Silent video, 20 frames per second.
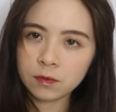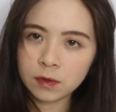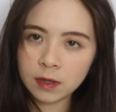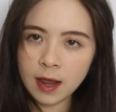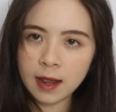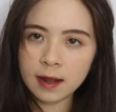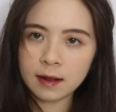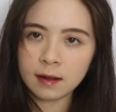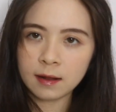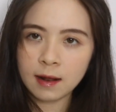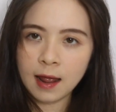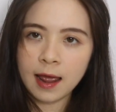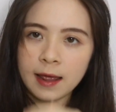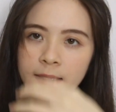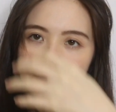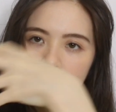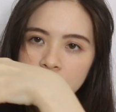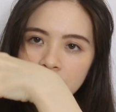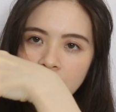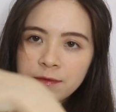that
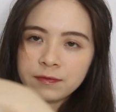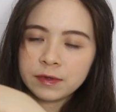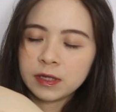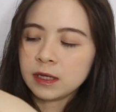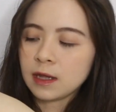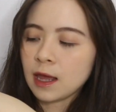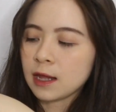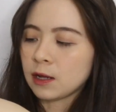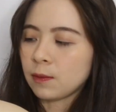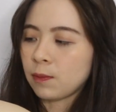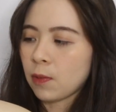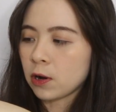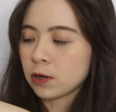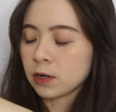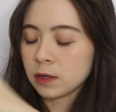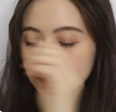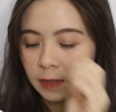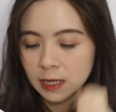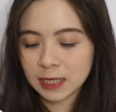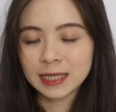I left it at the
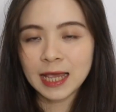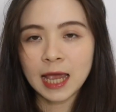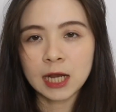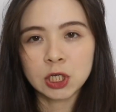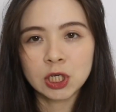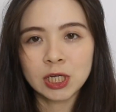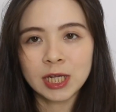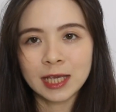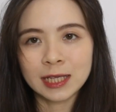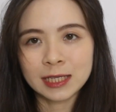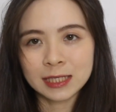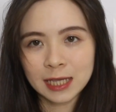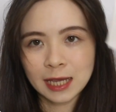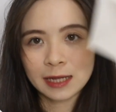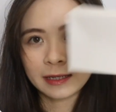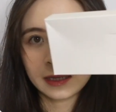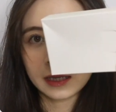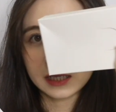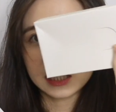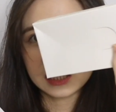bottom is actually
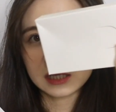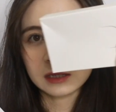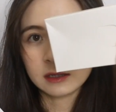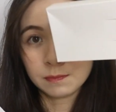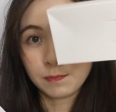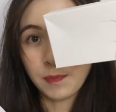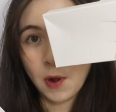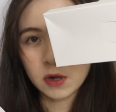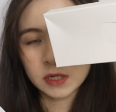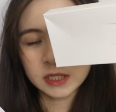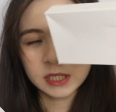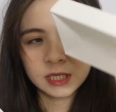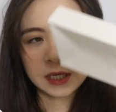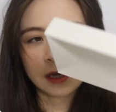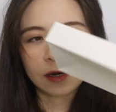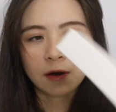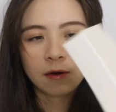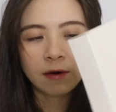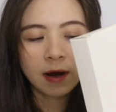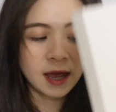inside this box
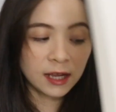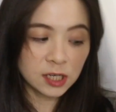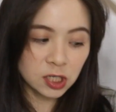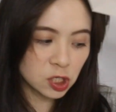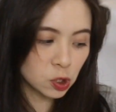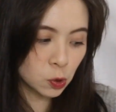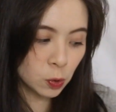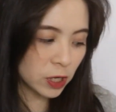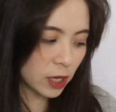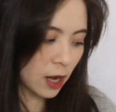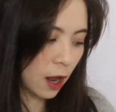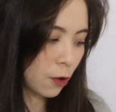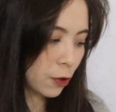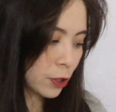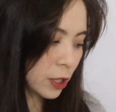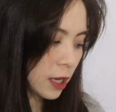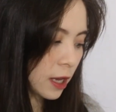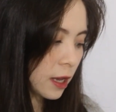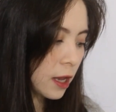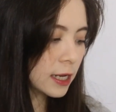here, right? I just took it out
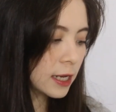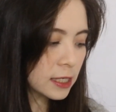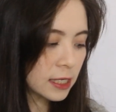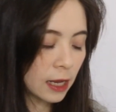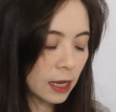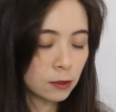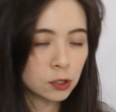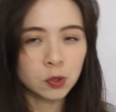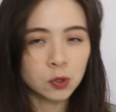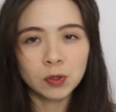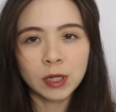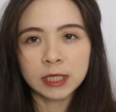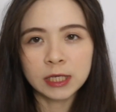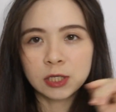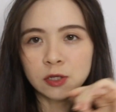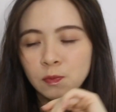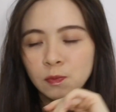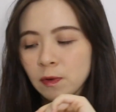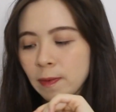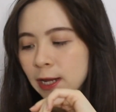only because I was too lazy
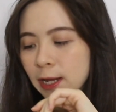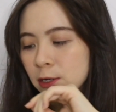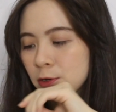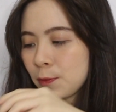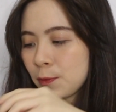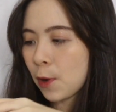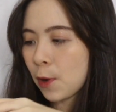to put back into the